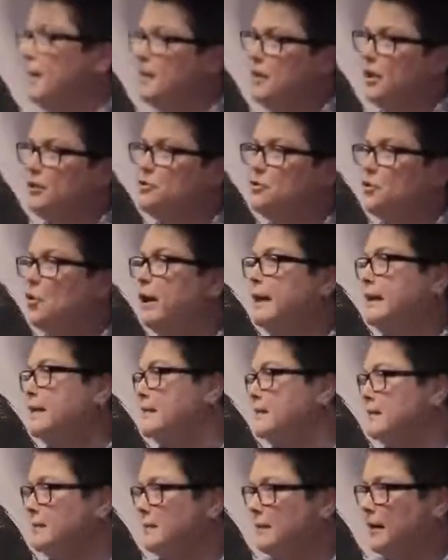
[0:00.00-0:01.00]

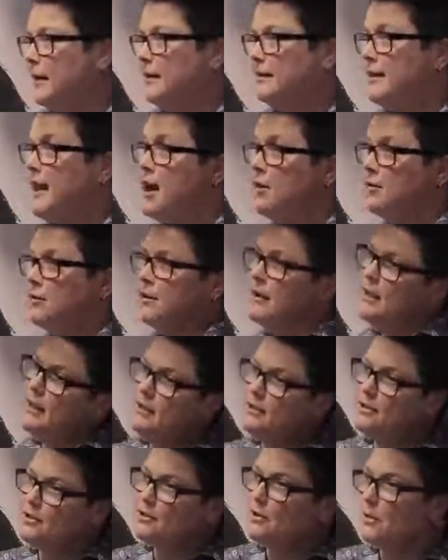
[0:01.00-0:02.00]
chondroitin, and now her knee
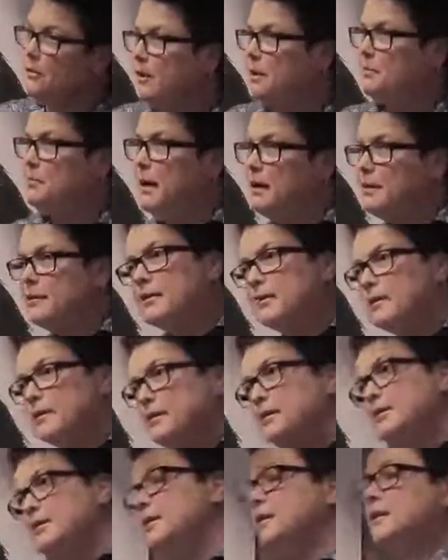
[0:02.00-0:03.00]
is totally better.
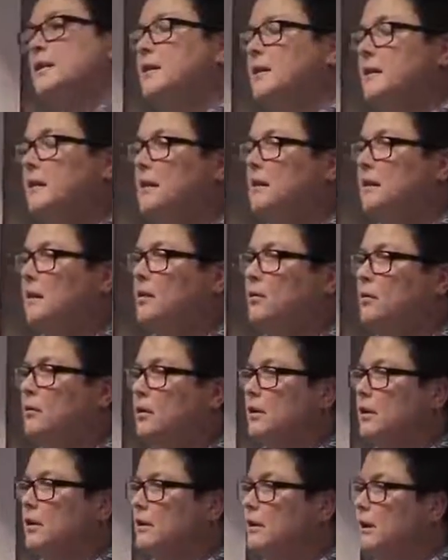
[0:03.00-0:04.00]

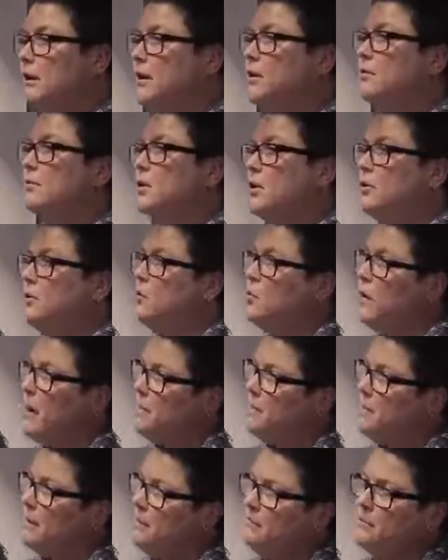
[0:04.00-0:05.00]
Or, you know, go to
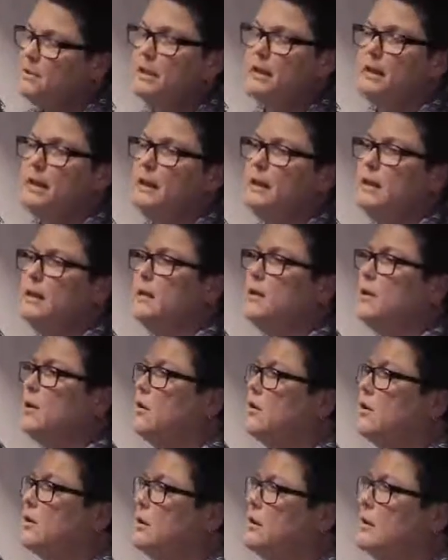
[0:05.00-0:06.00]
WebMD,
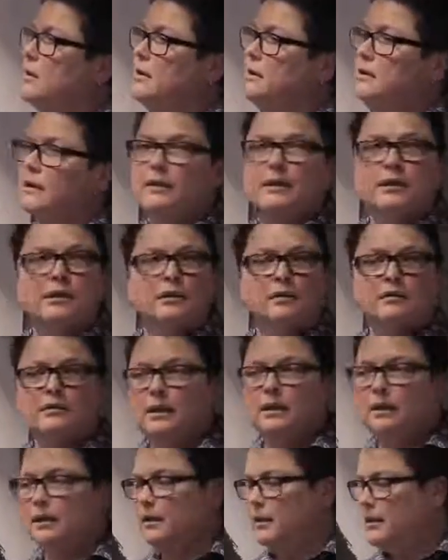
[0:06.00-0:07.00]
go to, you know,
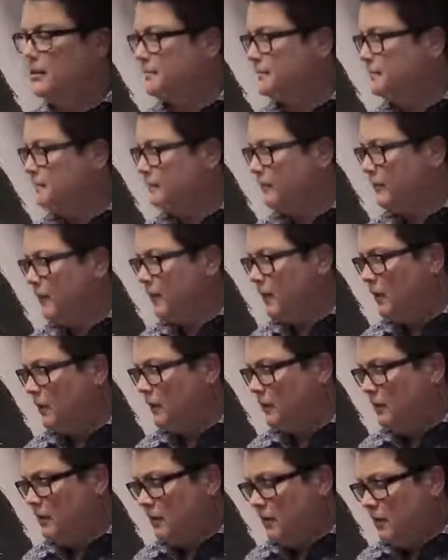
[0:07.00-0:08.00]
um,
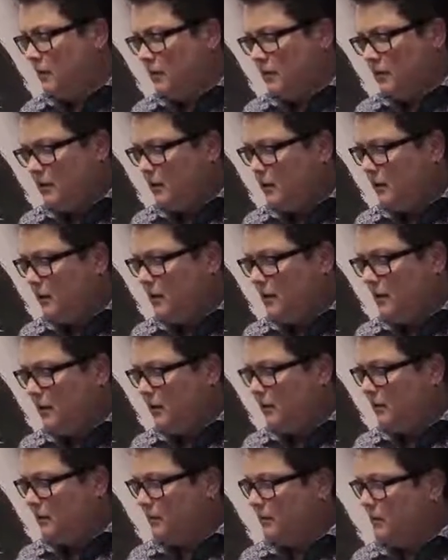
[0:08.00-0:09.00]

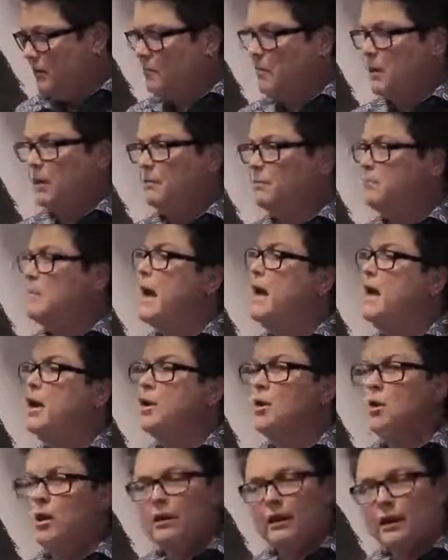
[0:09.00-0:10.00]
uh, Mayo, Mayo, Mayo,
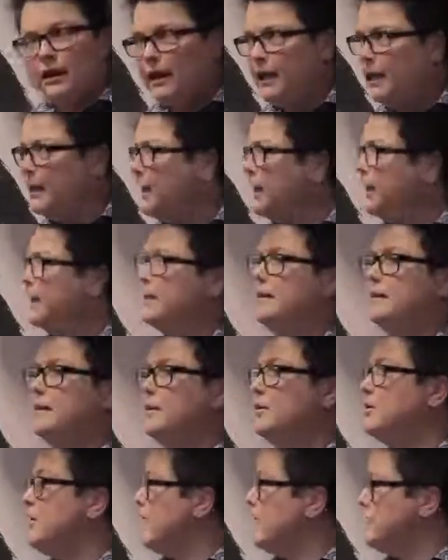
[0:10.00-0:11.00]
Mayo Clinic.
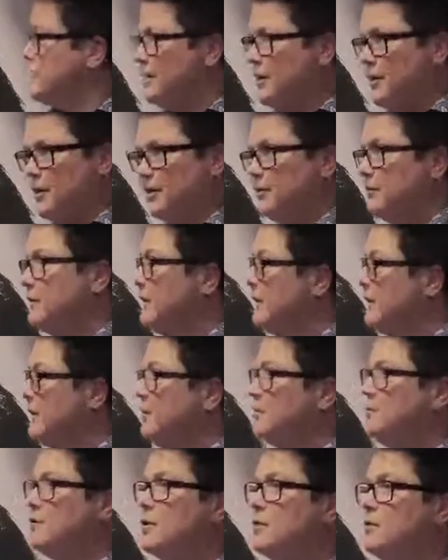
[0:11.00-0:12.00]
You guys know, you
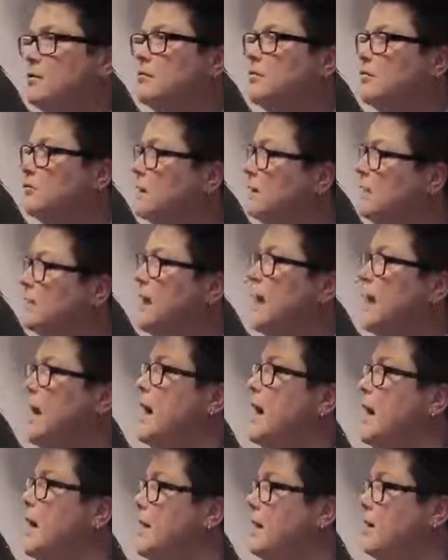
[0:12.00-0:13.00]
know, don't
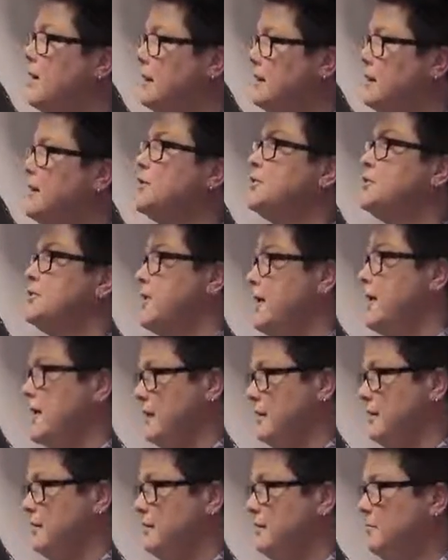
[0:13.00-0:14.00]
rely on
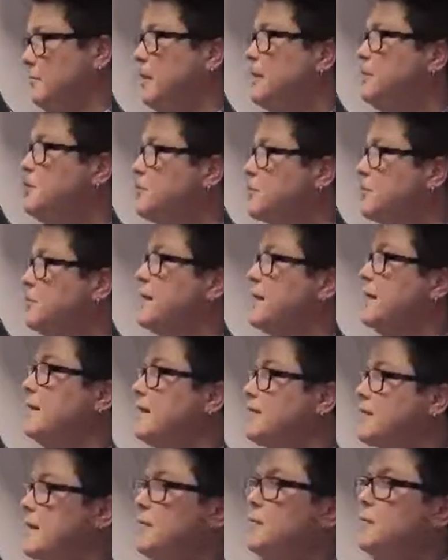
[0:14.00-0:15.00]
hearsay make sure that
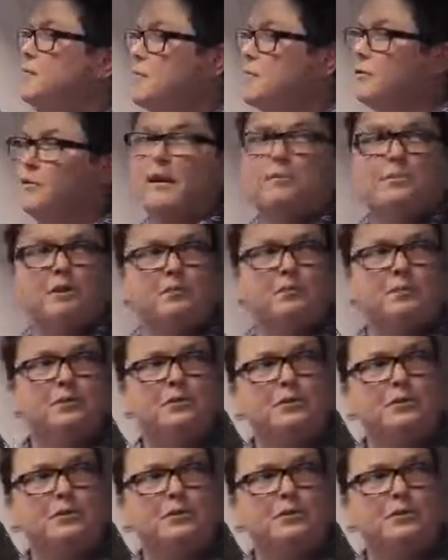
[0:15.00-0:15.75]
it's coming from a reputable